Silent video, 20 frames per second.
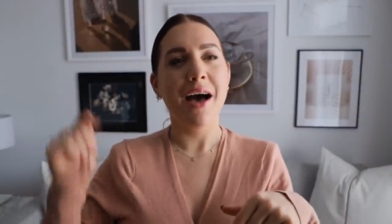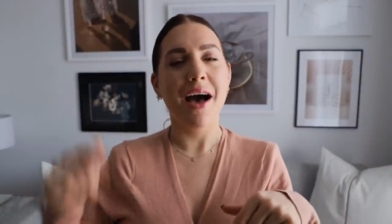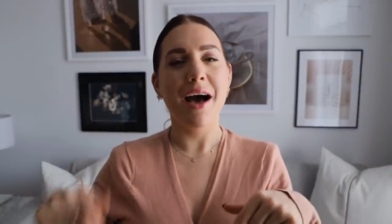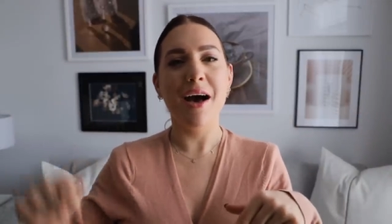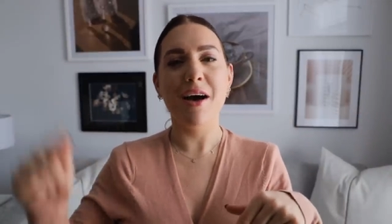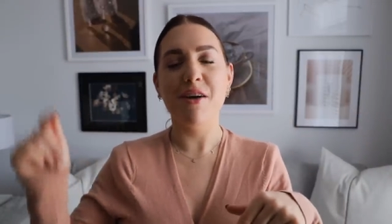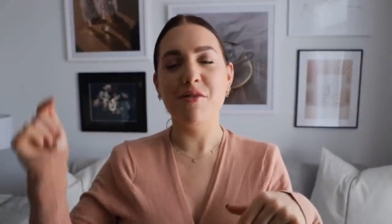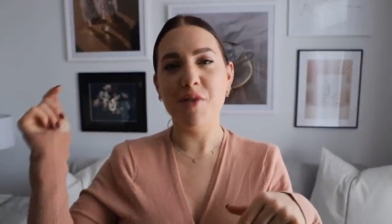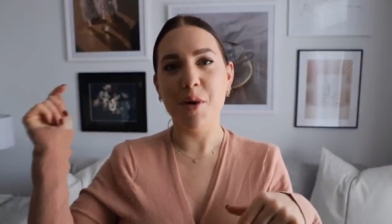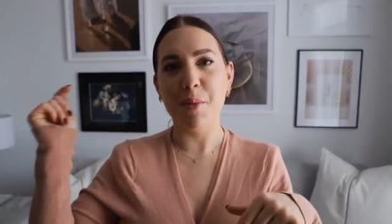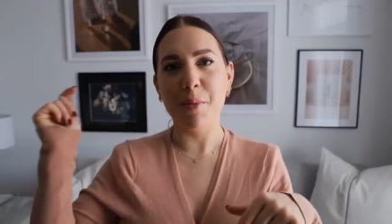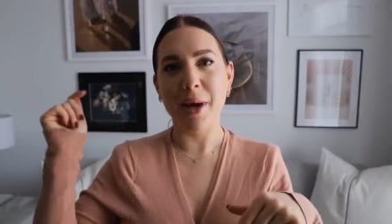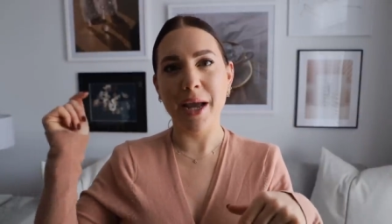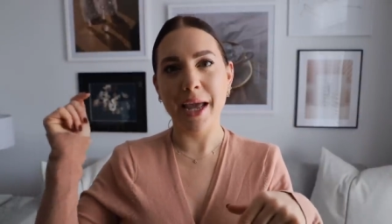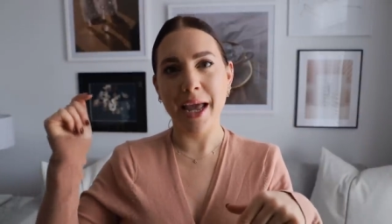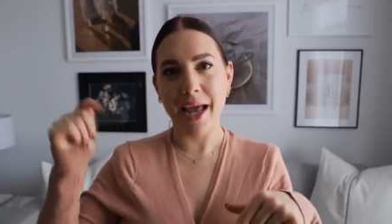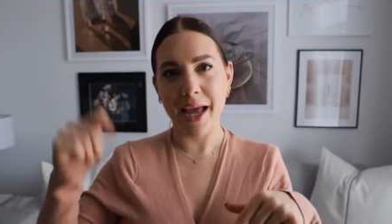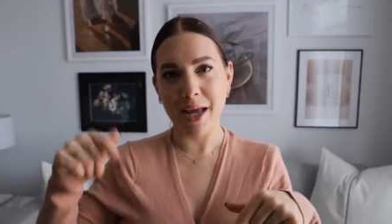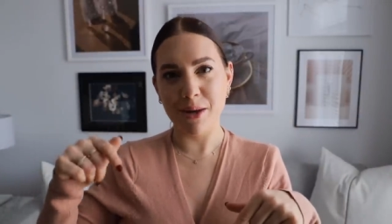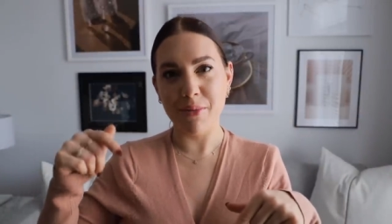of my
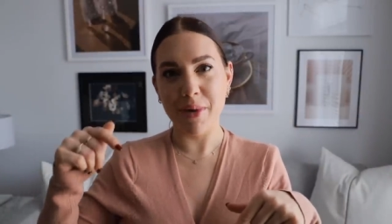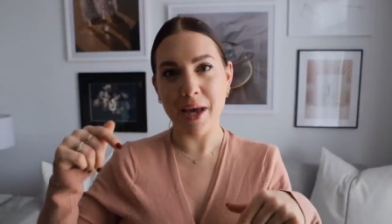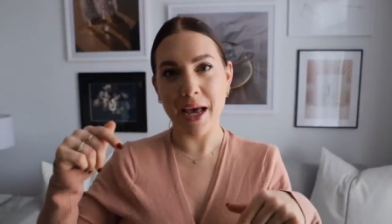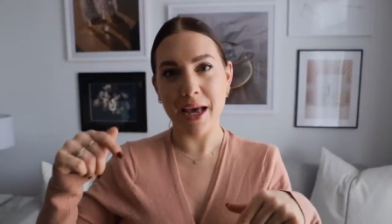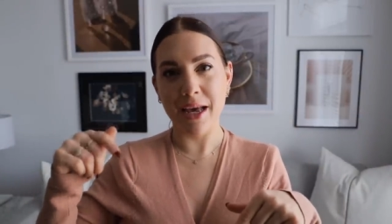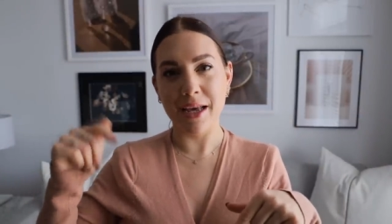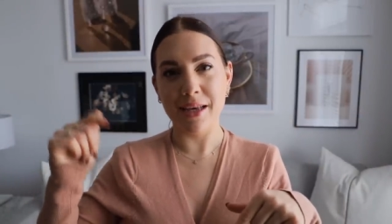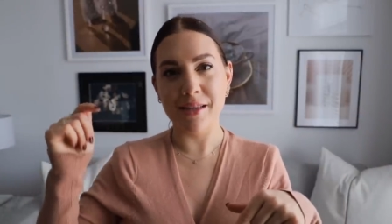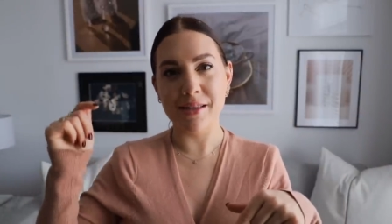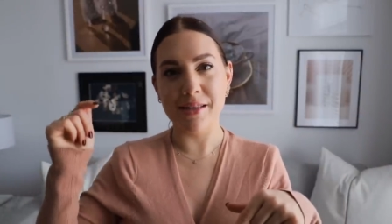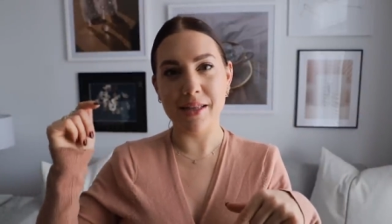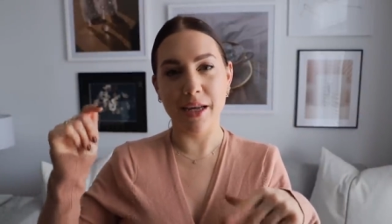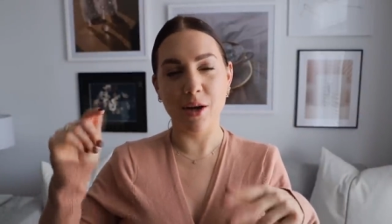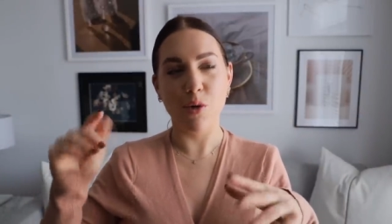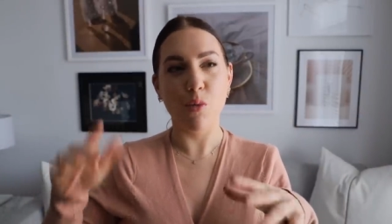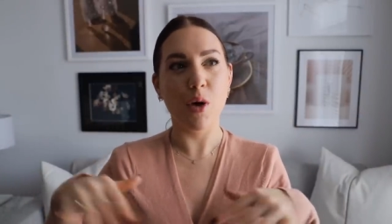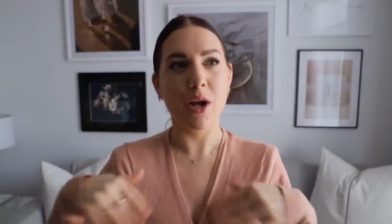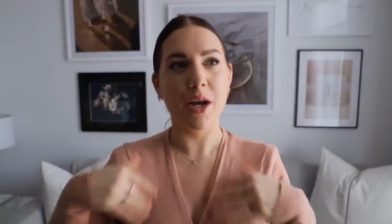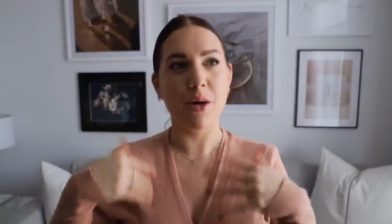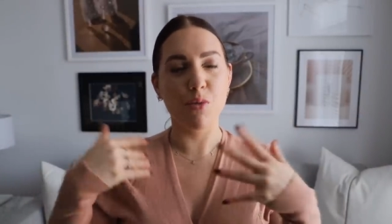handbags,
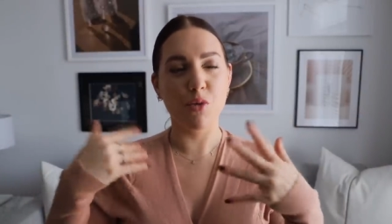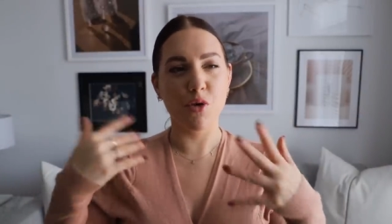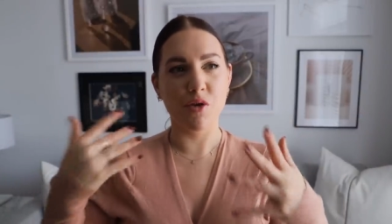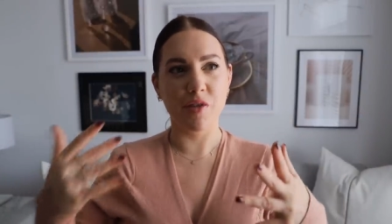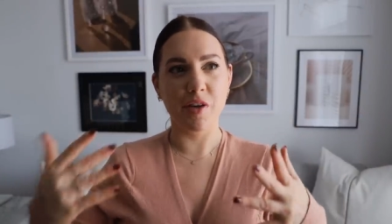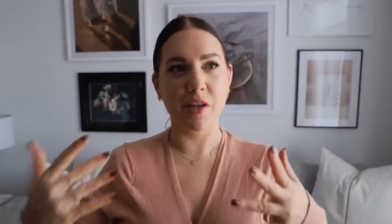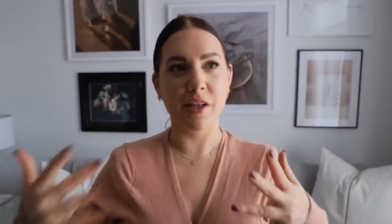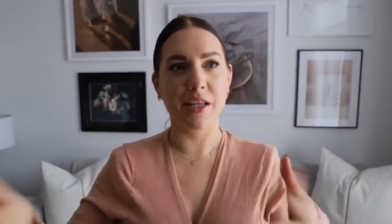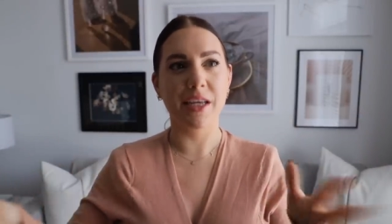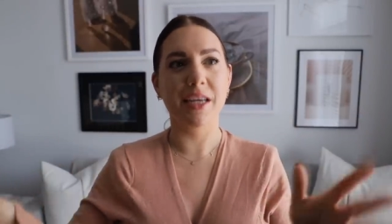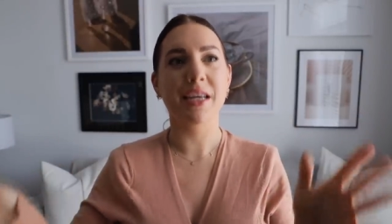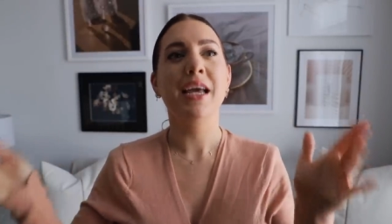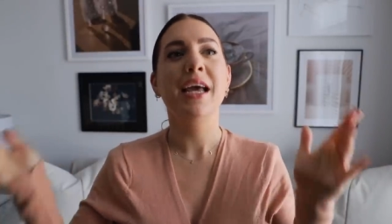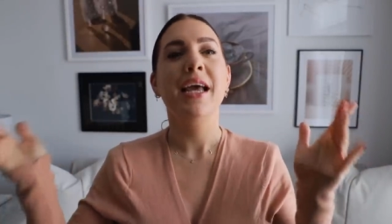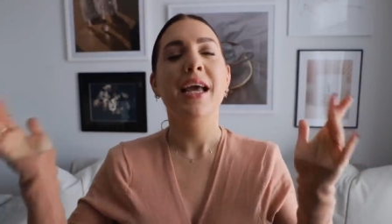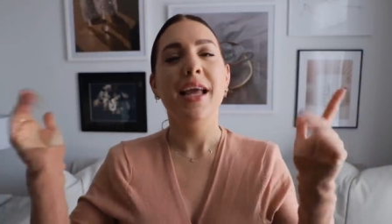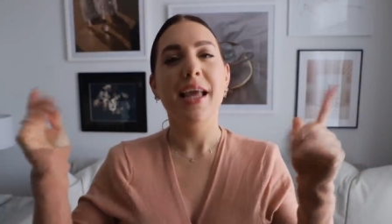like what I'm revealing